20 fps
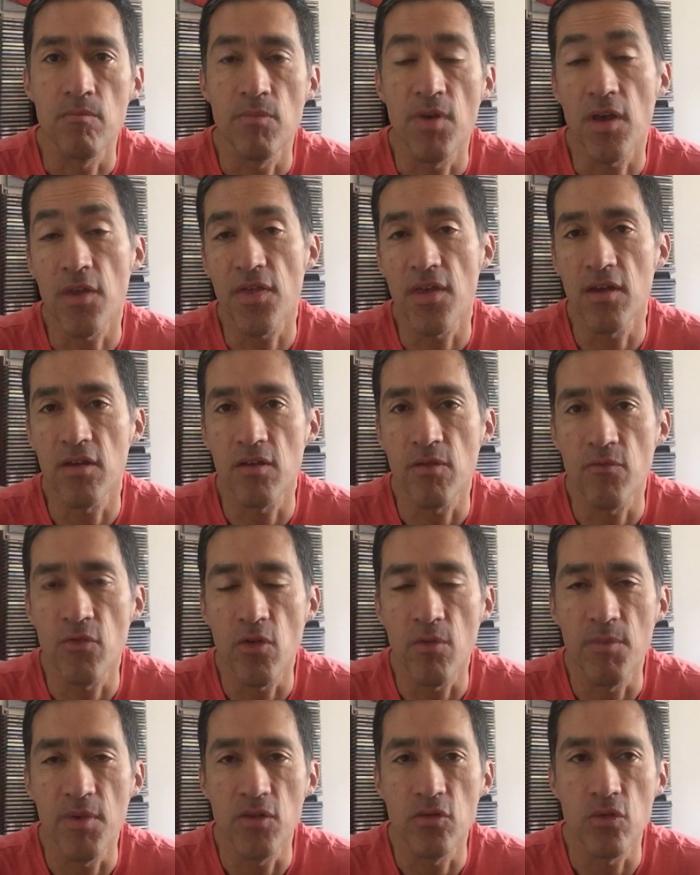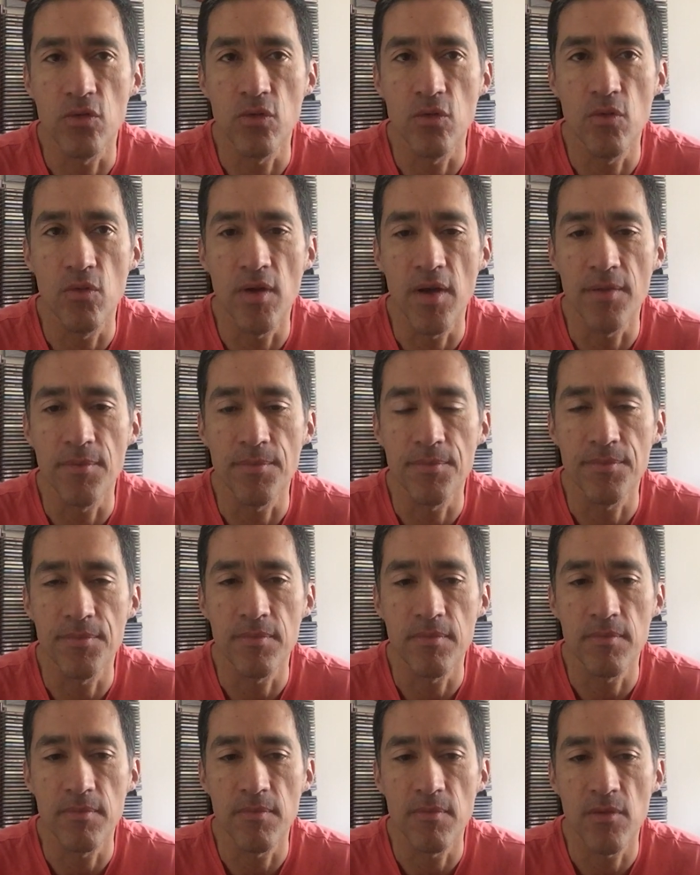big thing for me to do. And
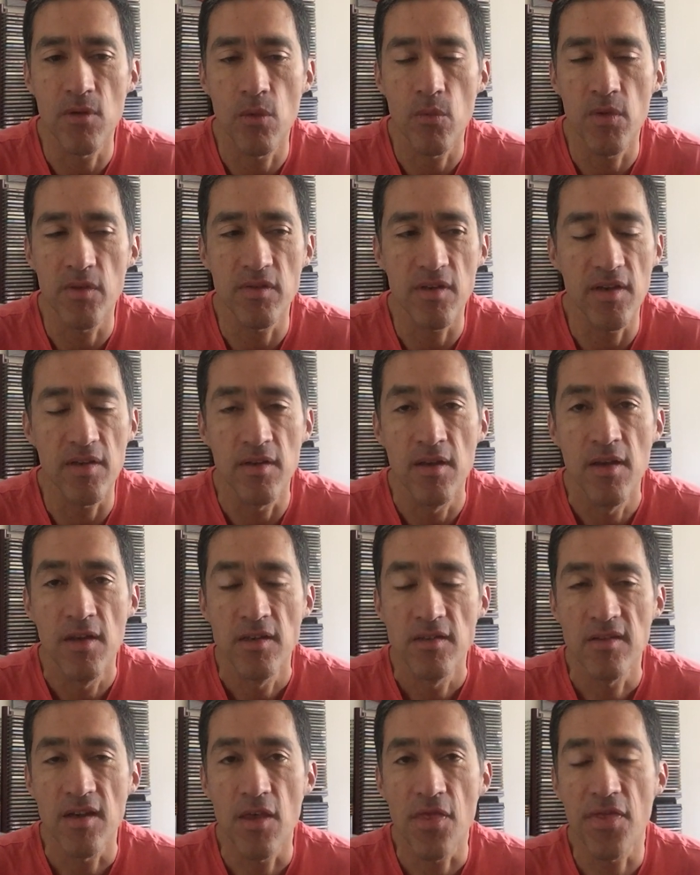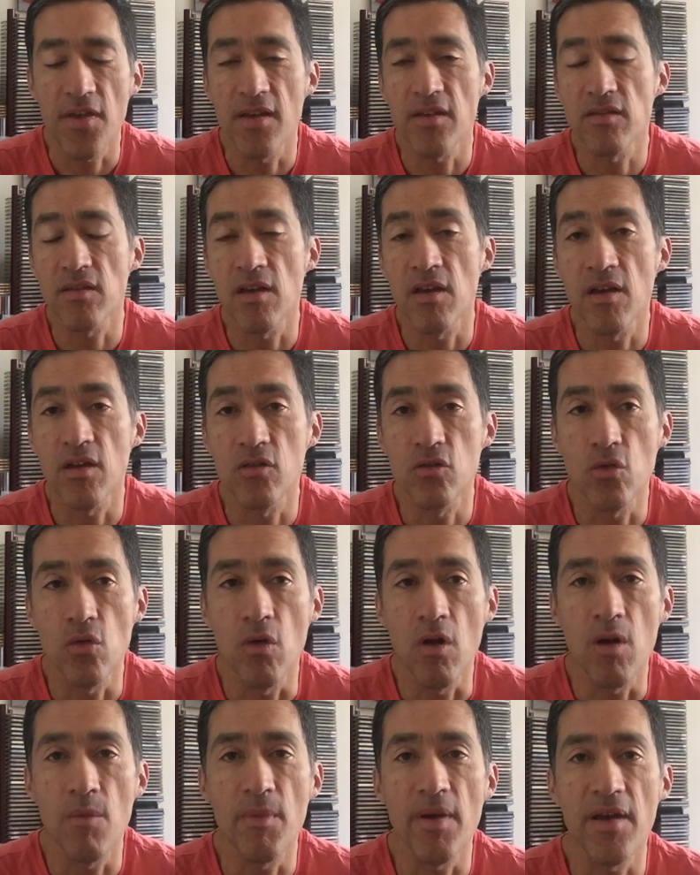once again, saying thanks to
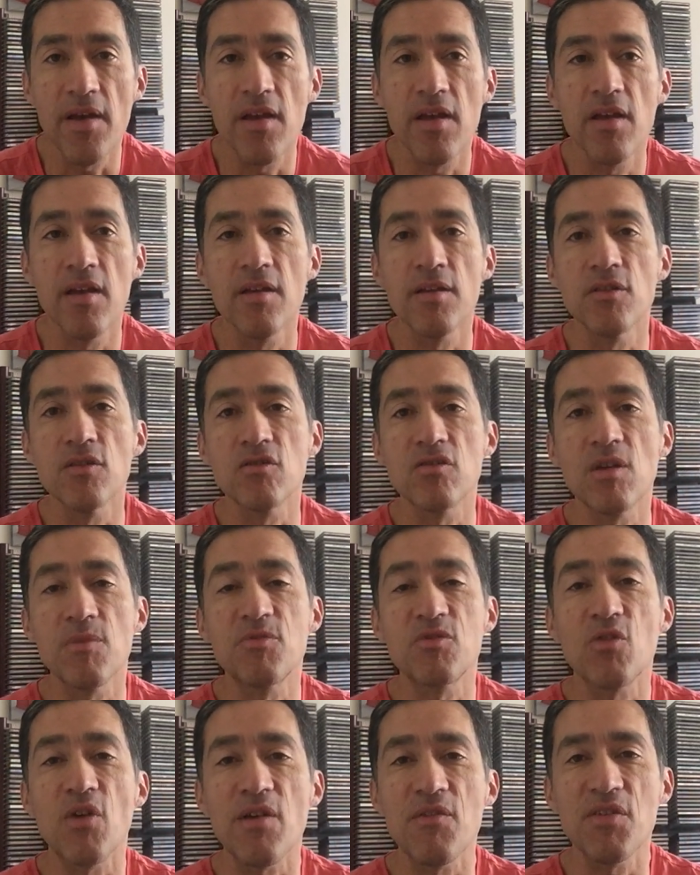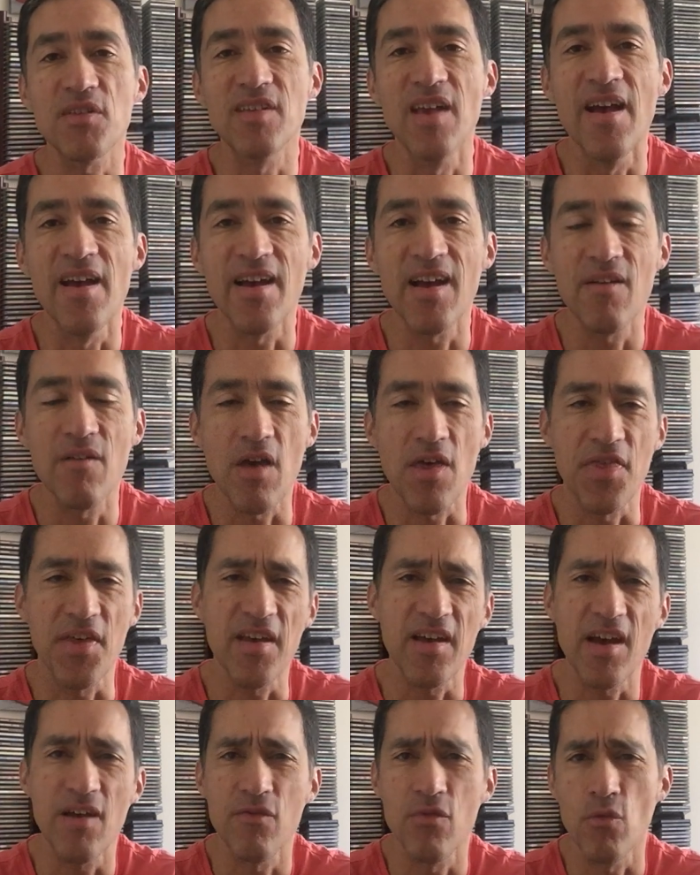all my subscribers. I
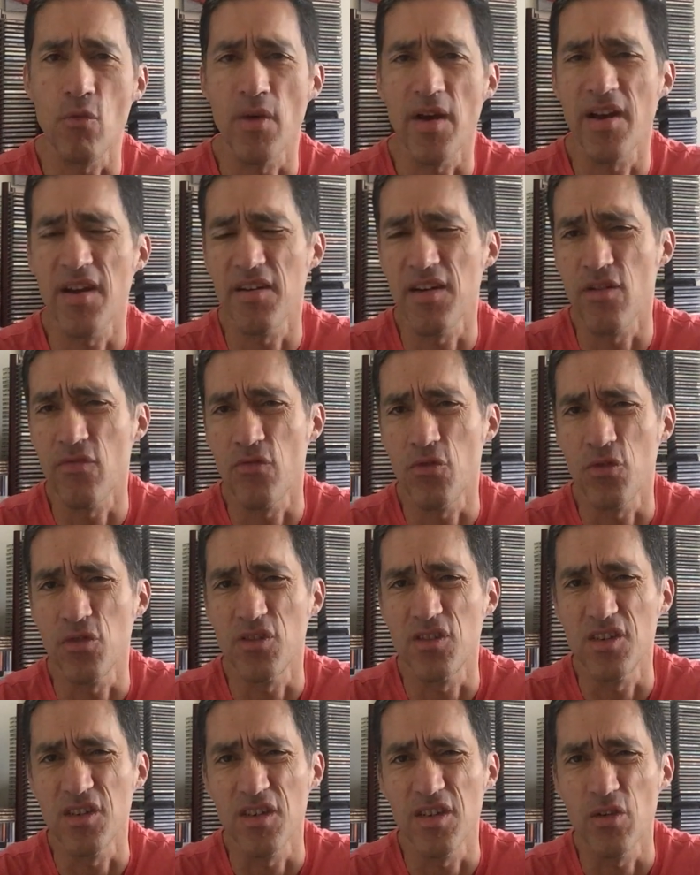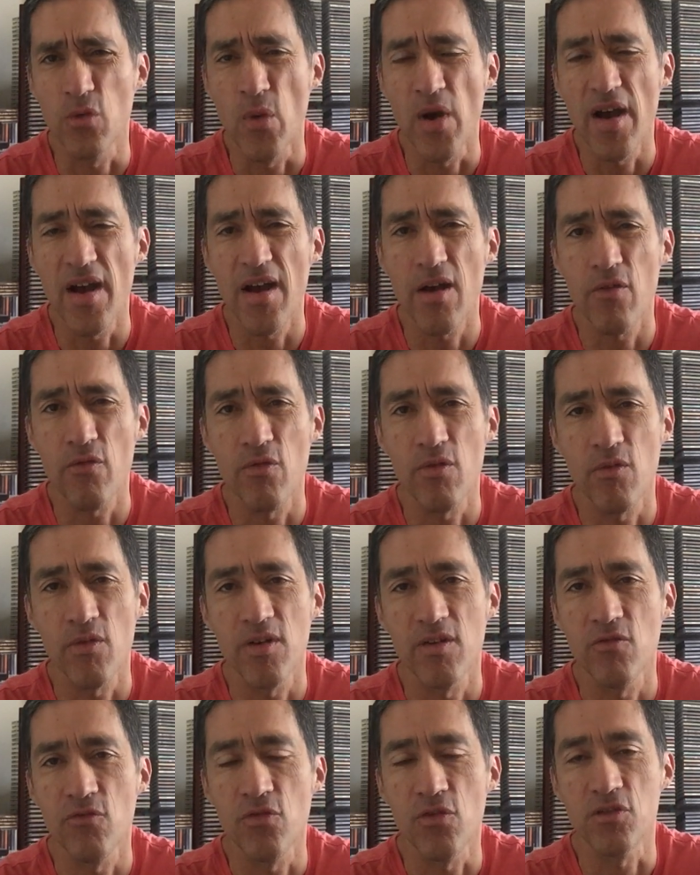think I have 141,
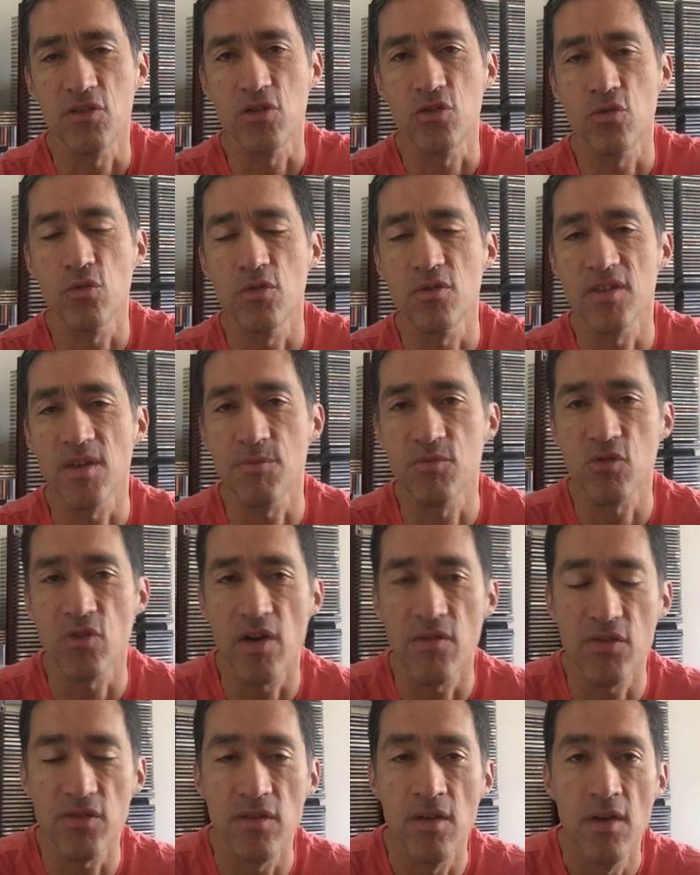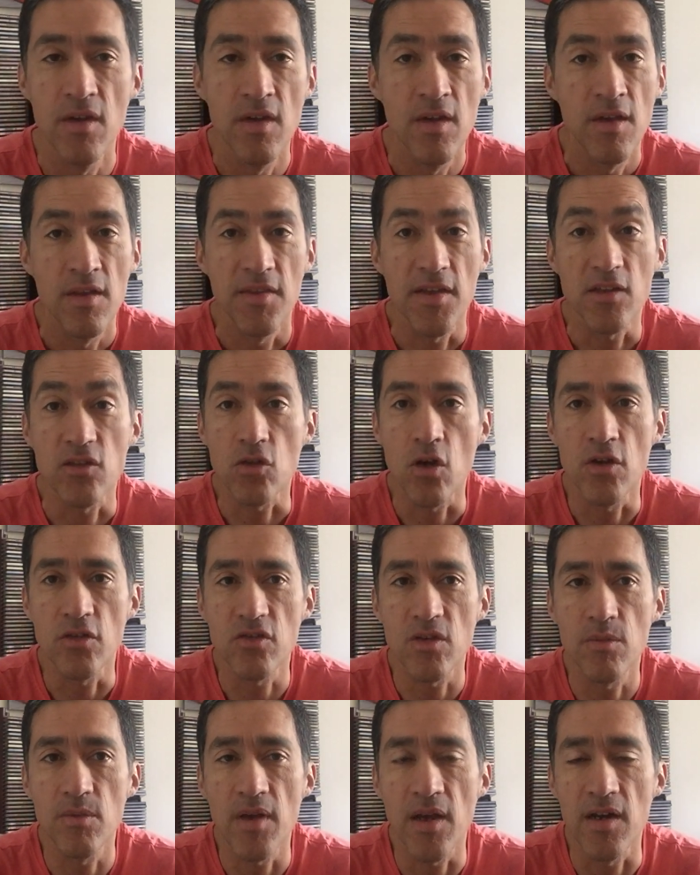142 subscribers. That's
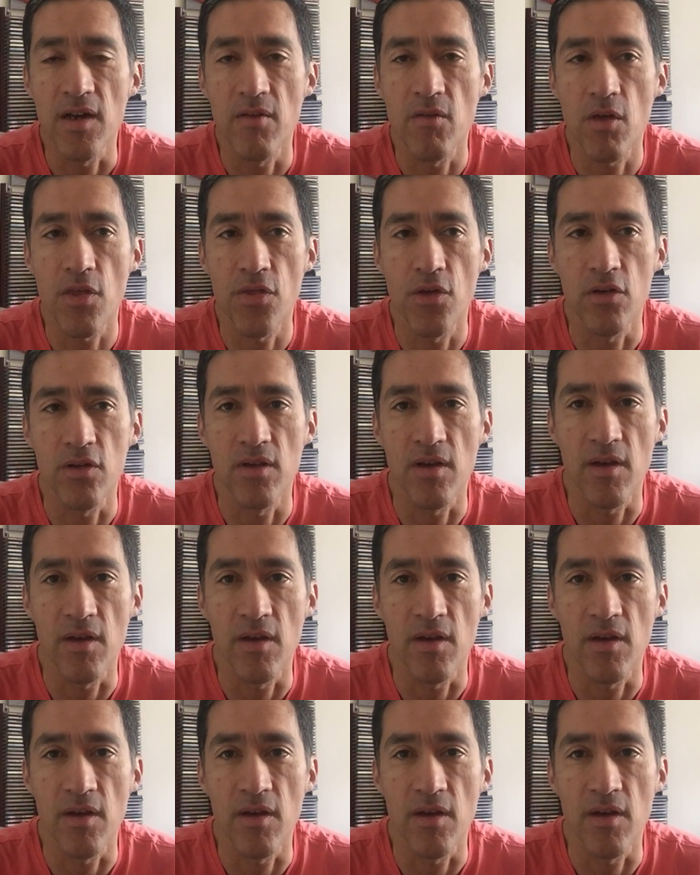awesome. I never thought